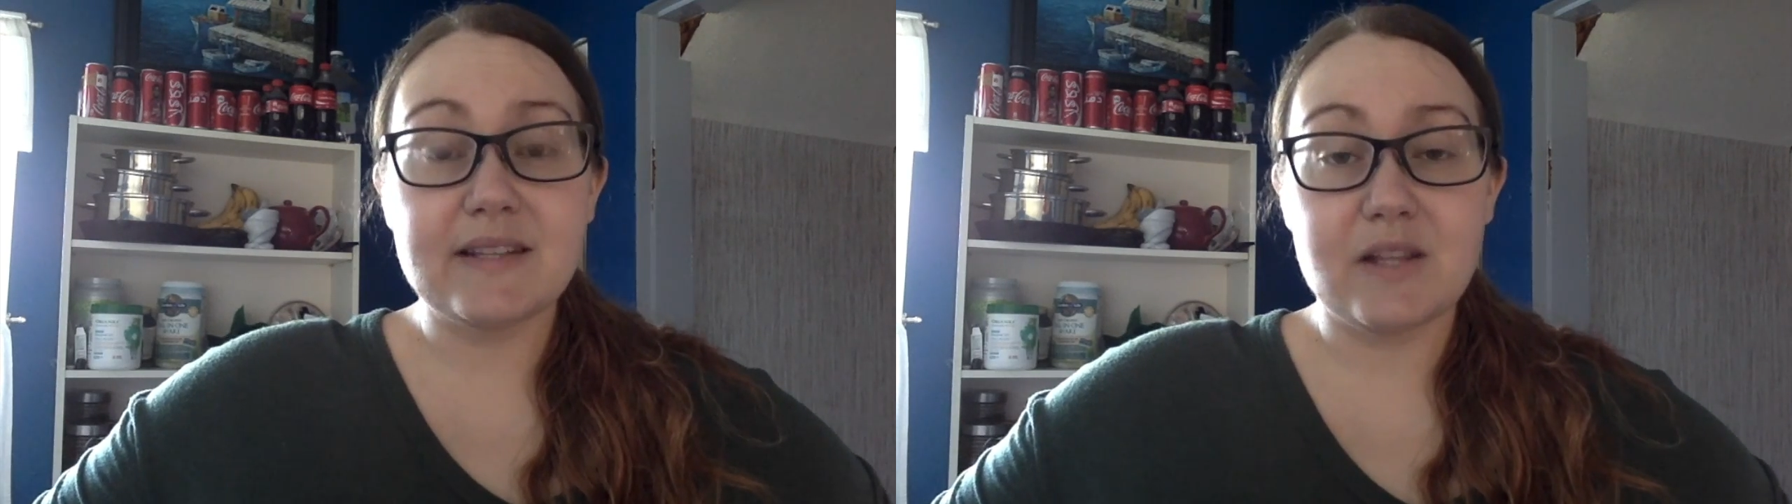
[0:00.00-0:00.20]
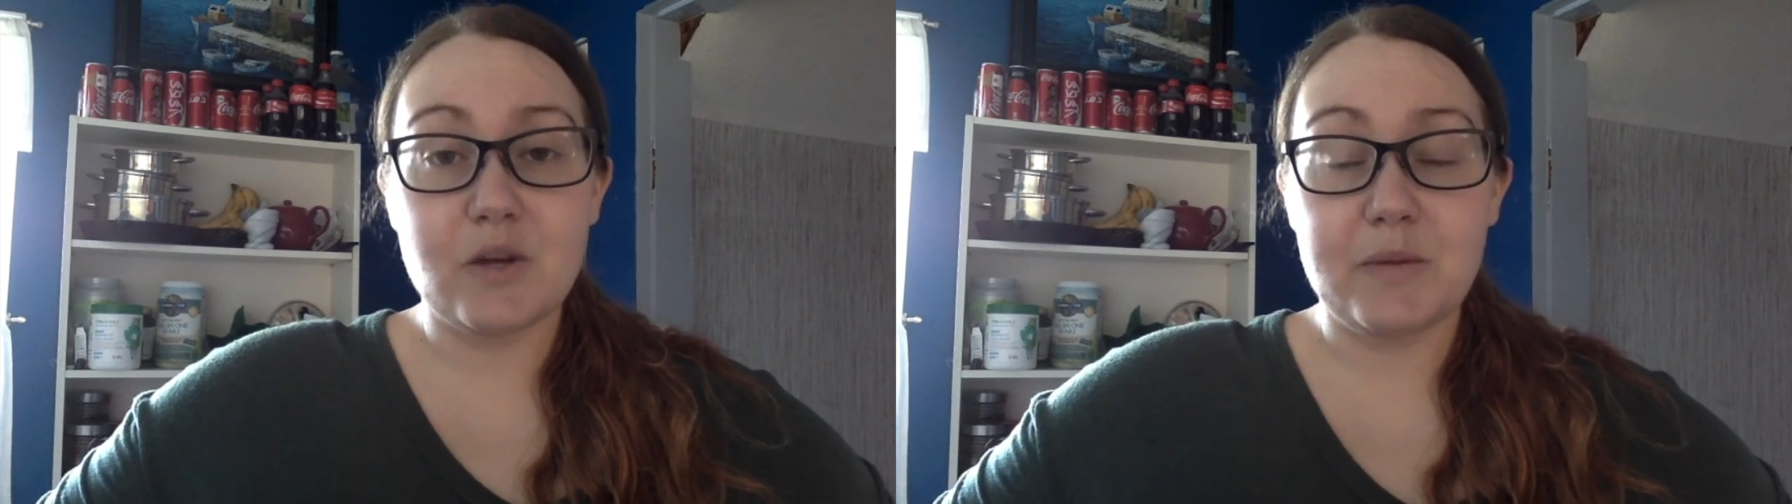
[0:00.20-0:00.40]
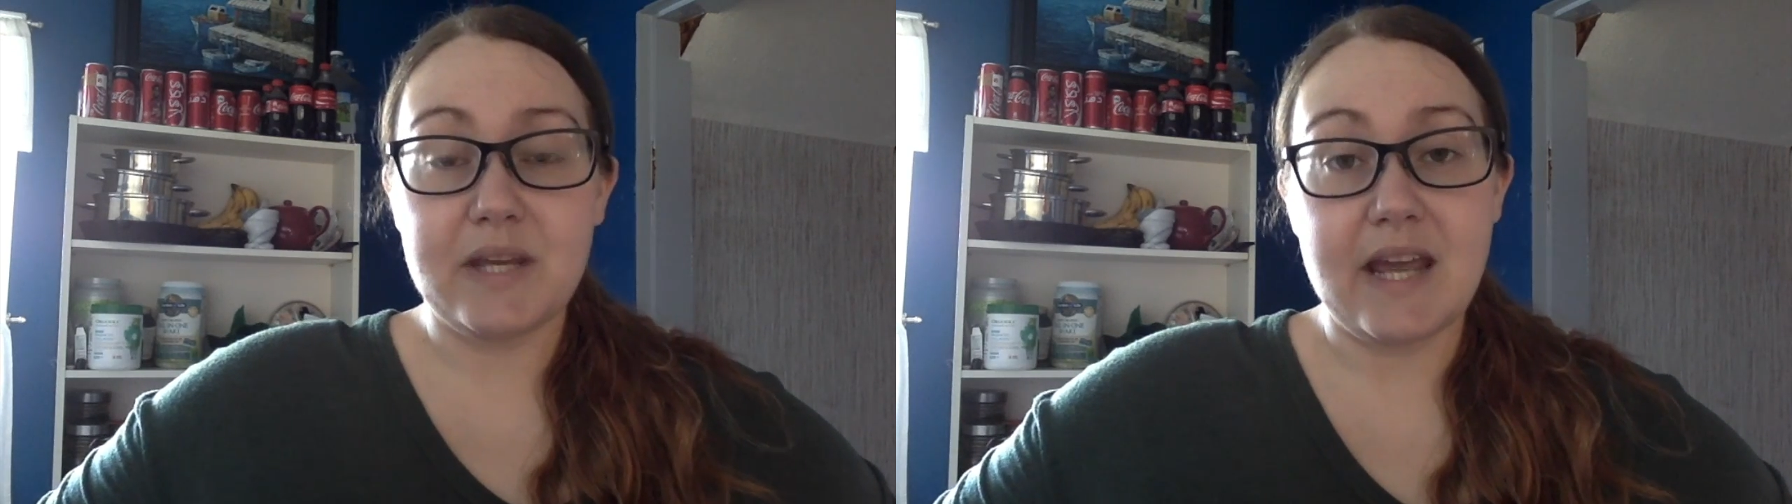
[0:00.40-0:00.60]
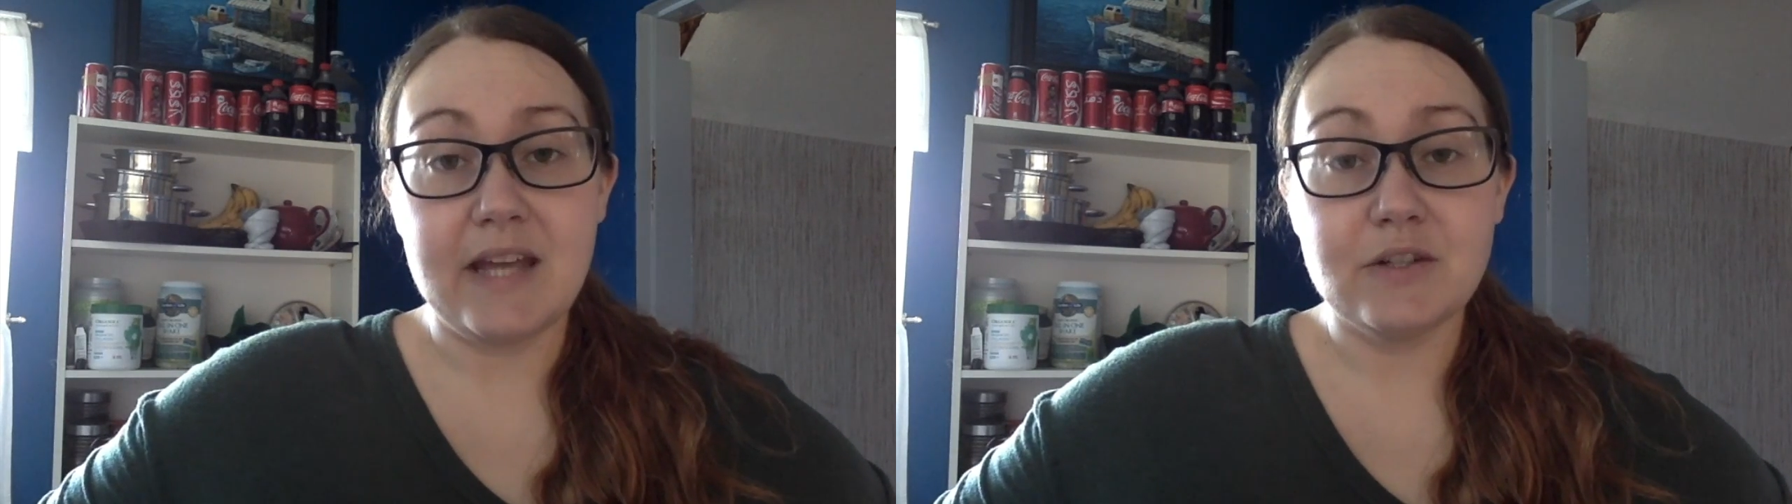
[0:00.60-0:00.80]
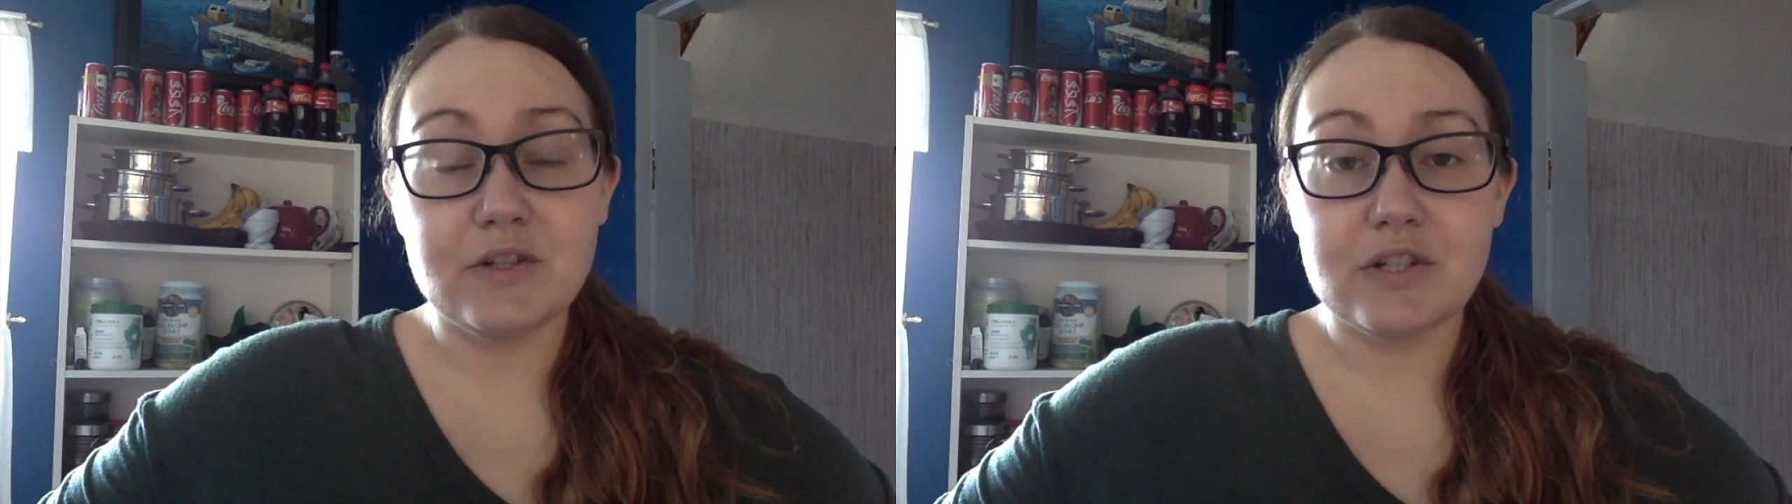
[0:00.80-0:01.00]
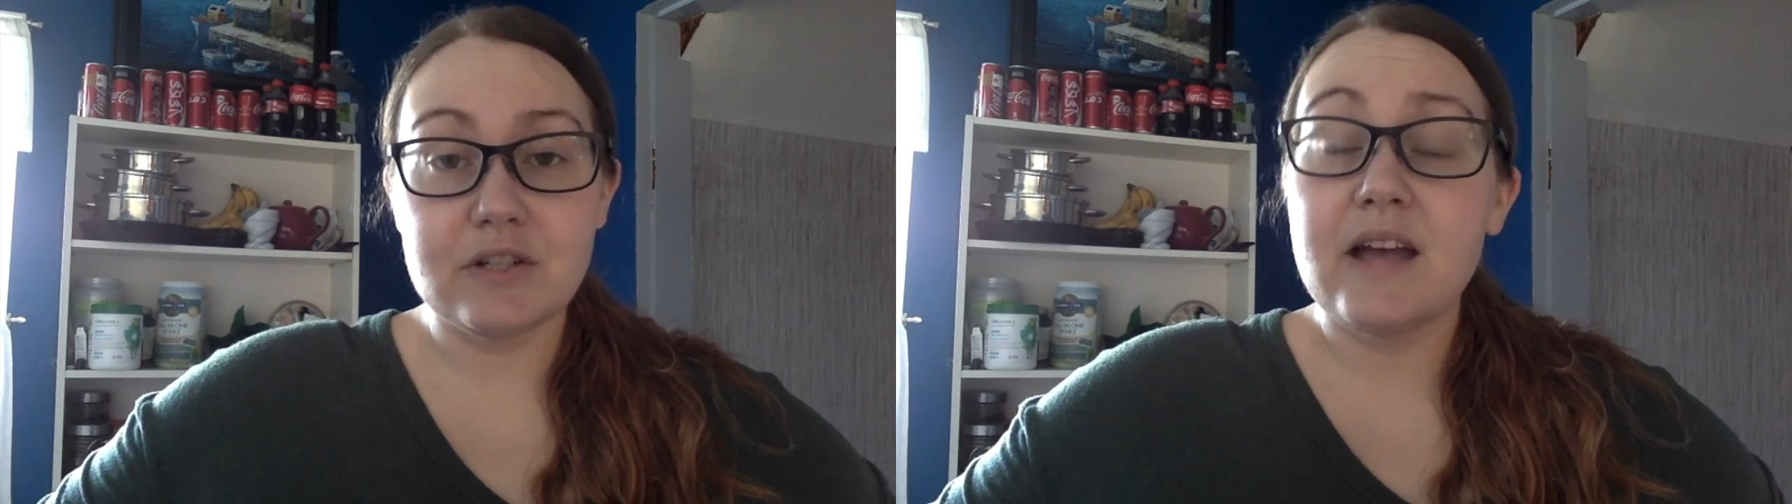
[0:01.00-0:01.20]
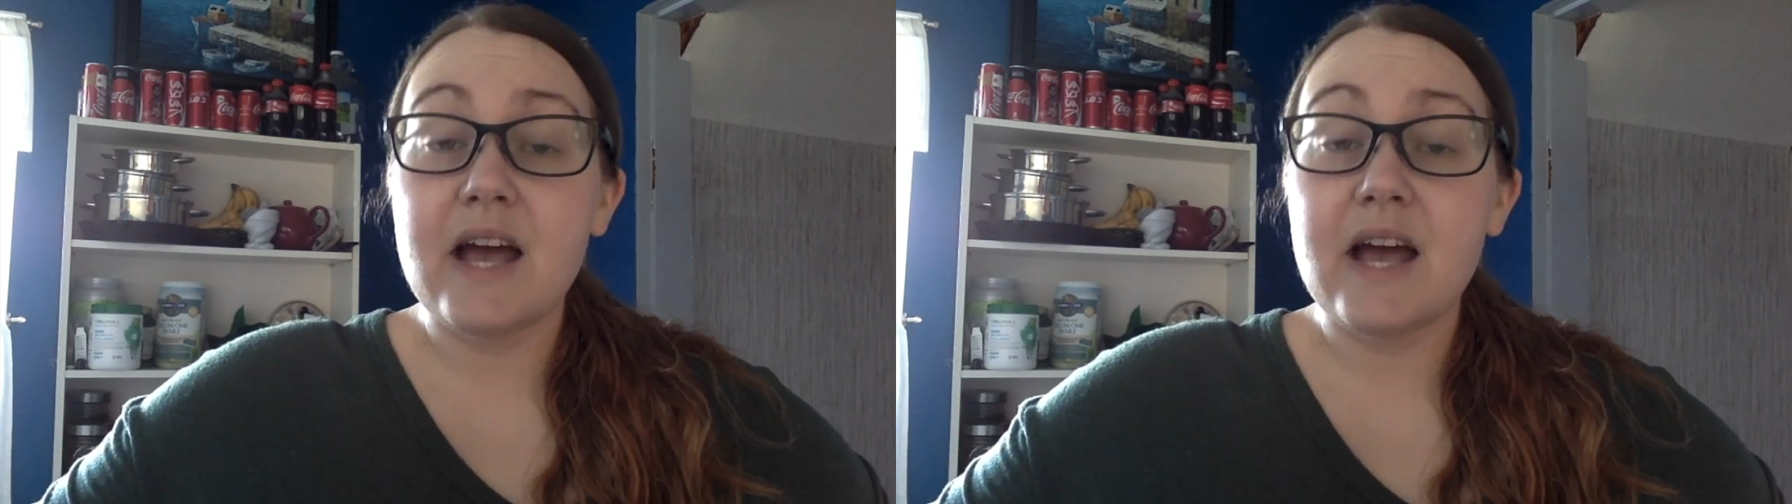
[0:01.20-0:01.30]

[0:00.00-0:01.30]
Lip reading: a low pH,